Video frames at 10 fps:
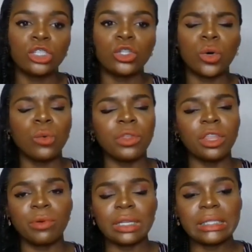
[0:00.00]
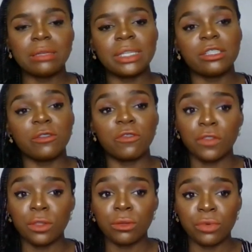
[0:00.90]
So with a personal best of
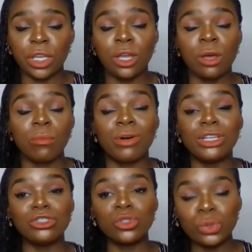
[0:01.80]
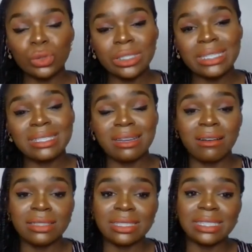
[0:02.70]
53.26
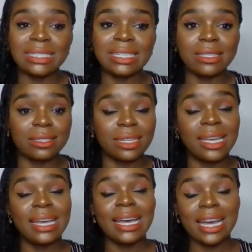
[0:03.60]
seconds this season,